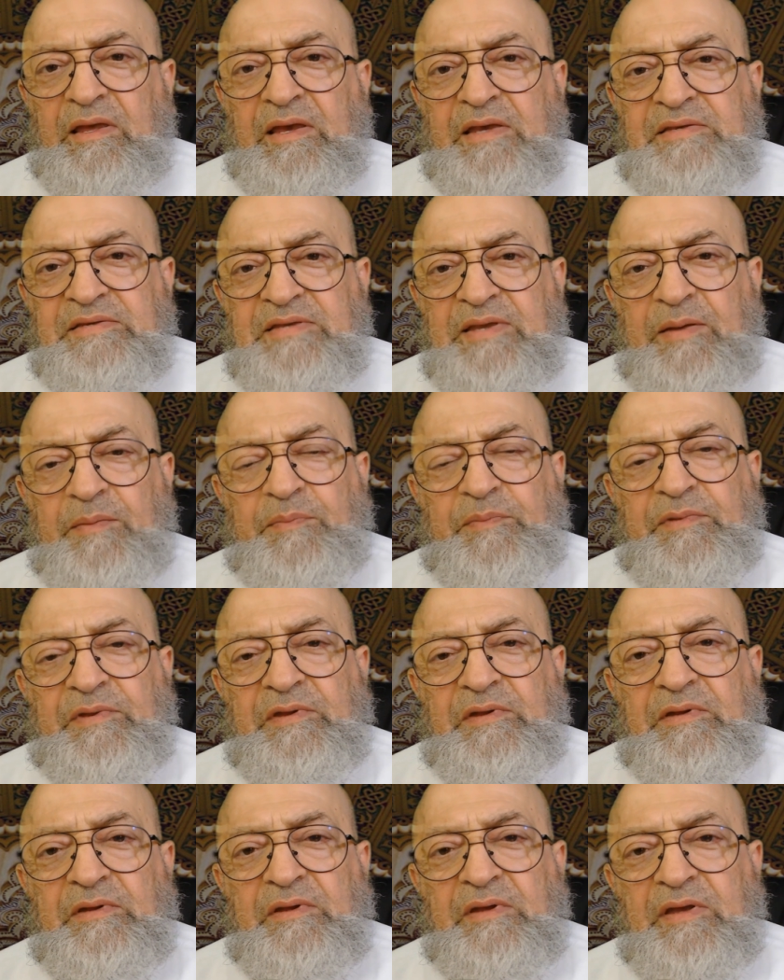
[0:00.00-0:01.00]
except
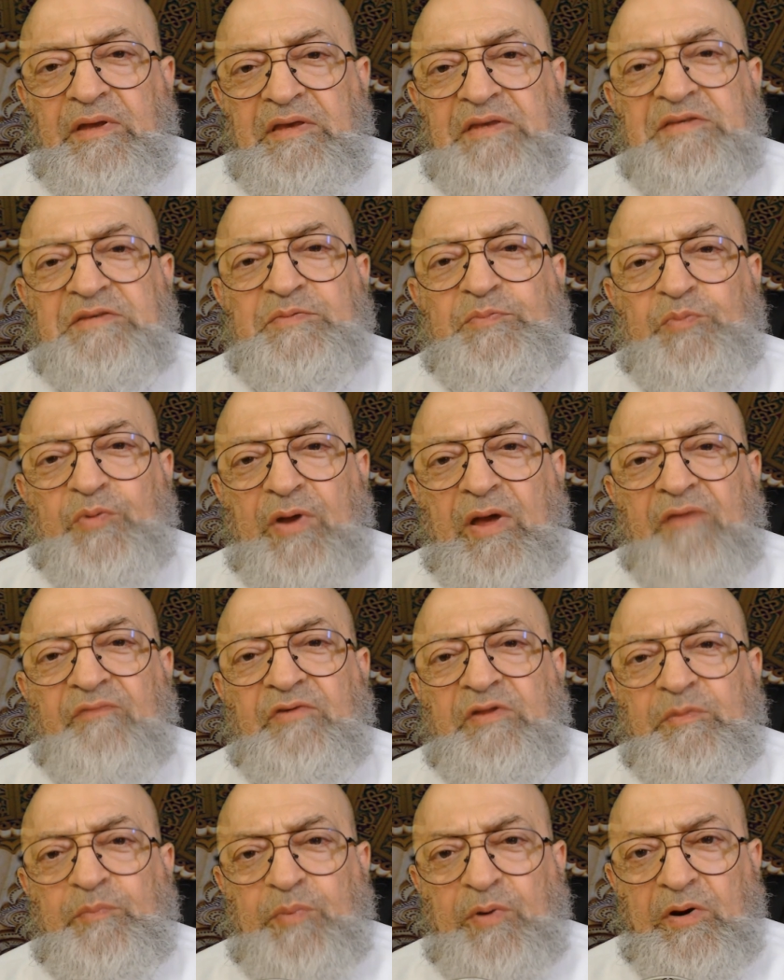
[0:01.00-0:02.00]
his
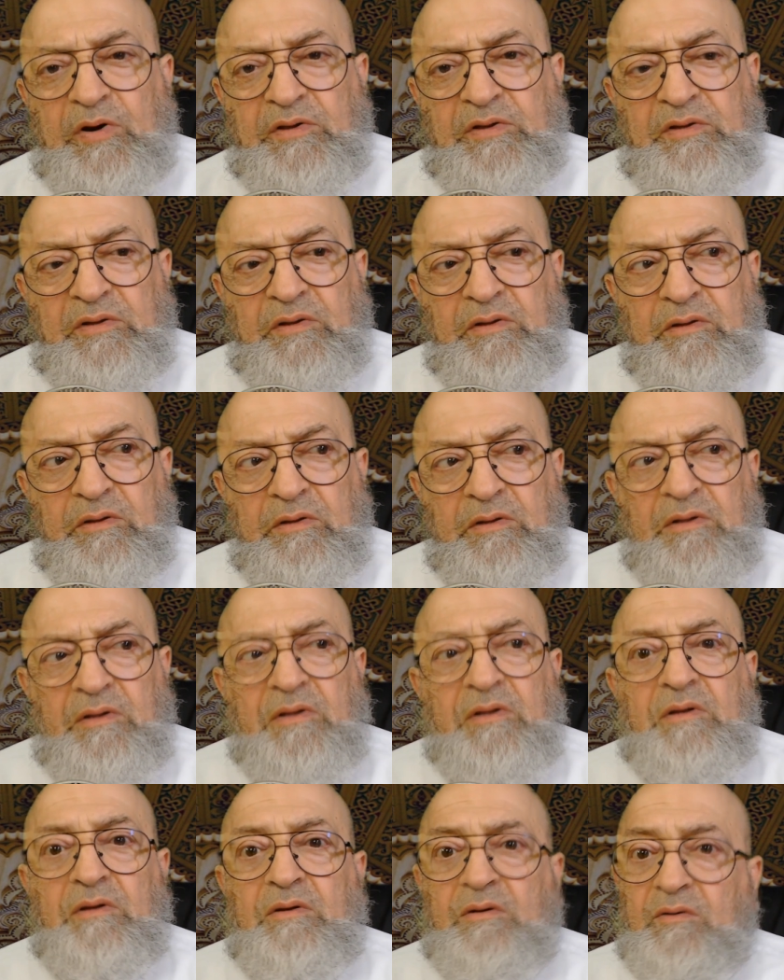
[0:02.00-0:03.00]
private part.
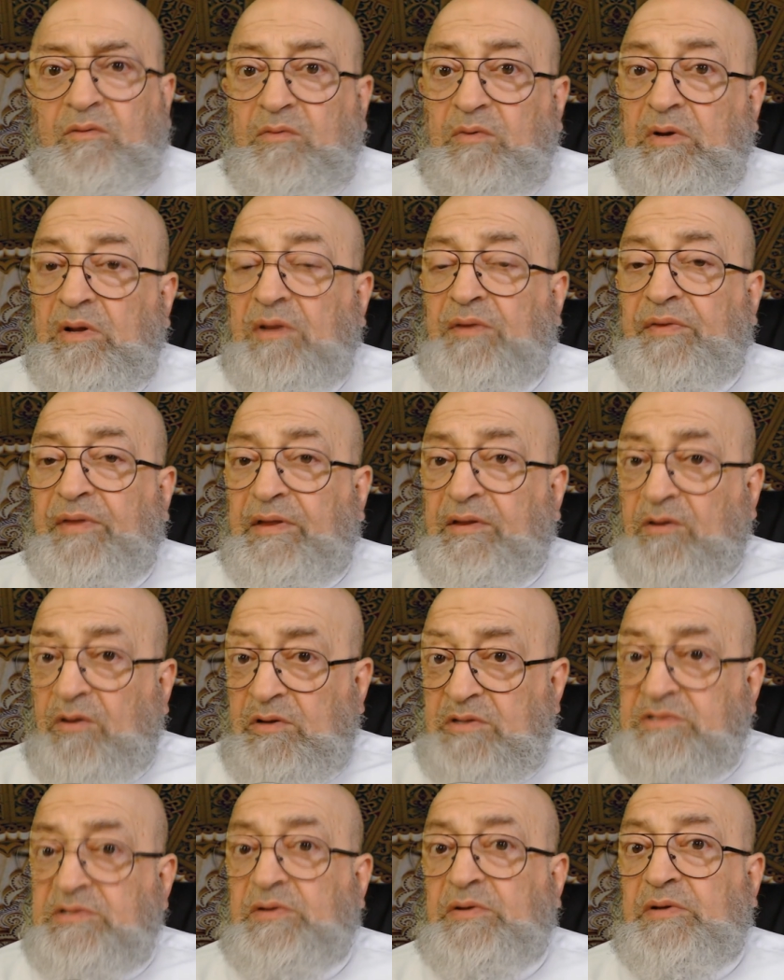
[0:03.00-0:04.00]
Well, that
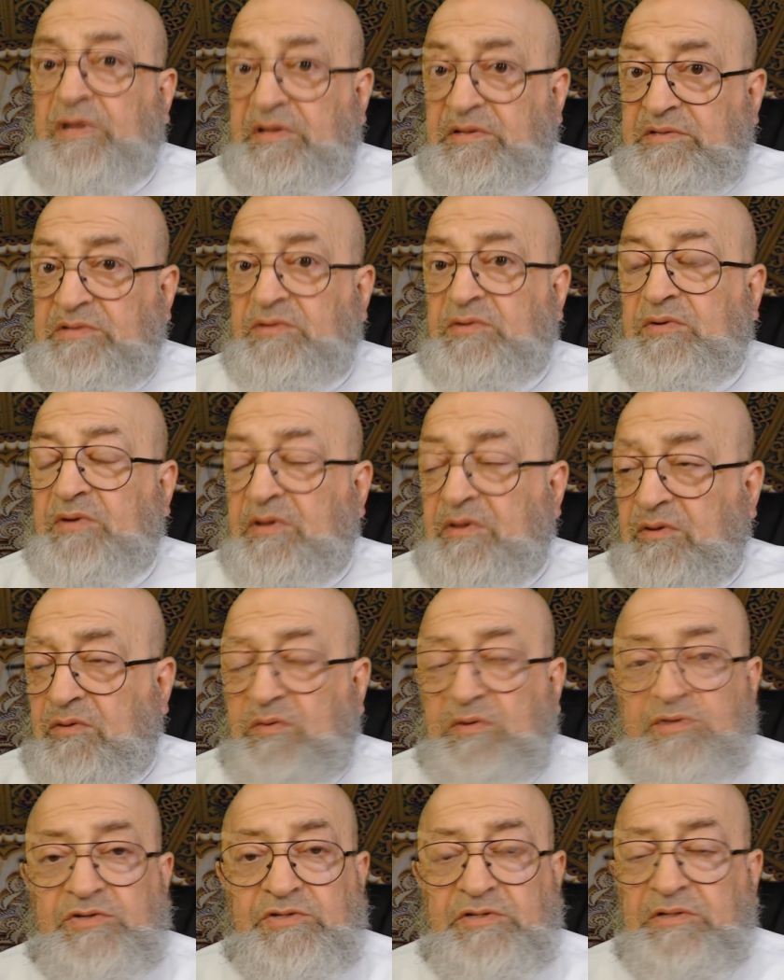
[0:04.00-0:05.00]
also leads to another
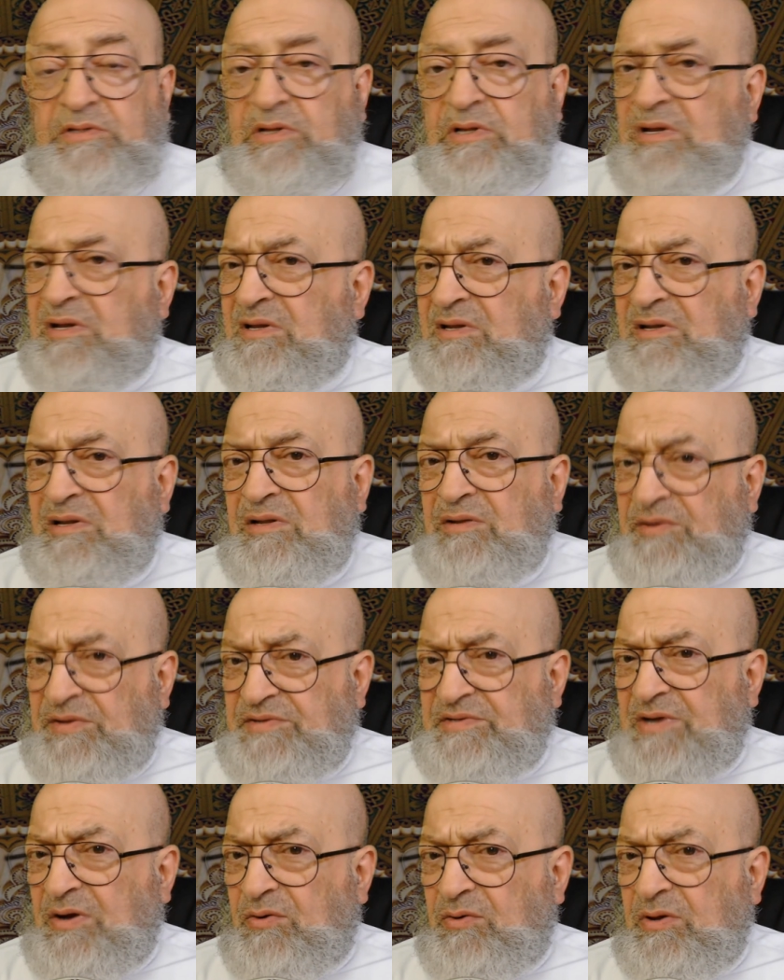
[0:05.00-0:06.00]
question
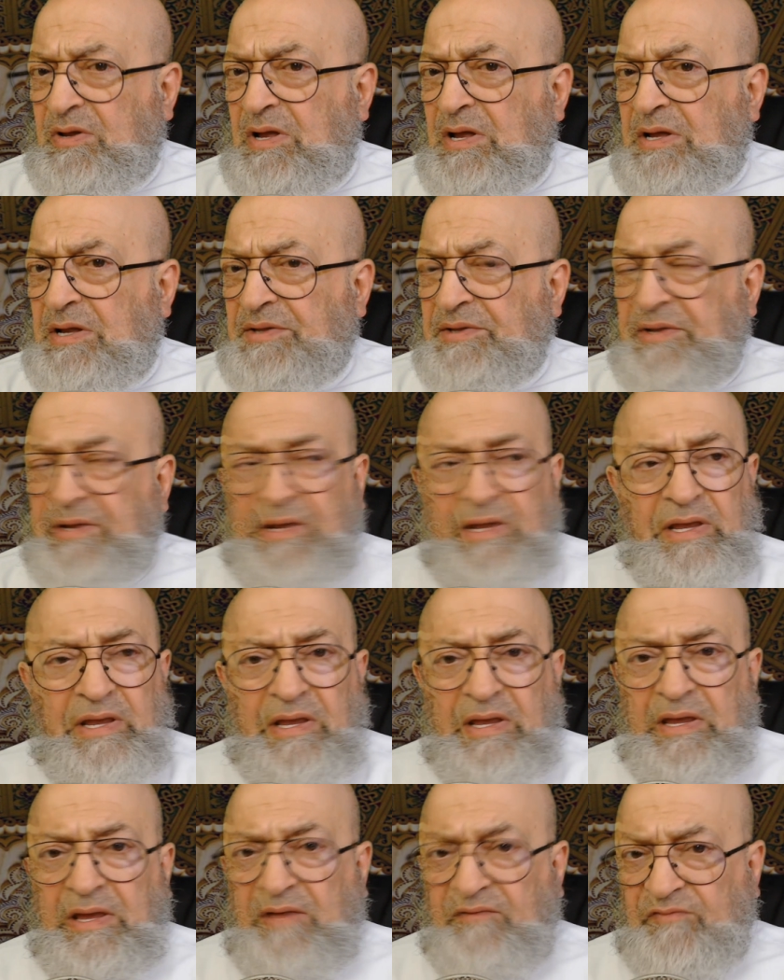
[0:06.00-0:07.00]
Does our God
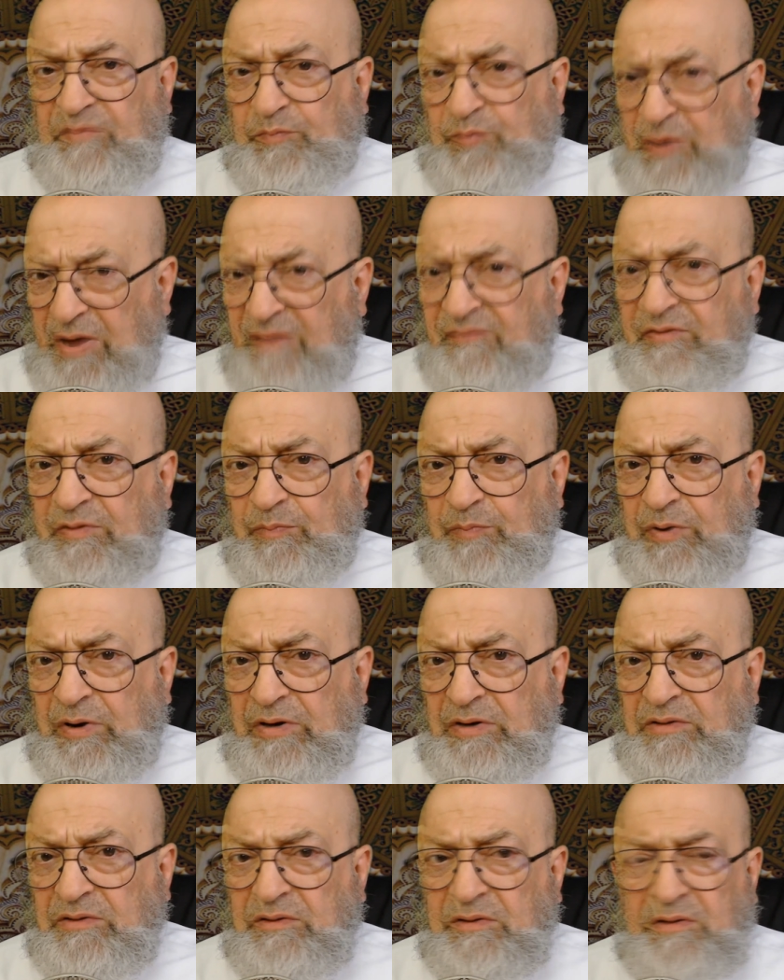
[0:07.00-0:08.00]
have a private part?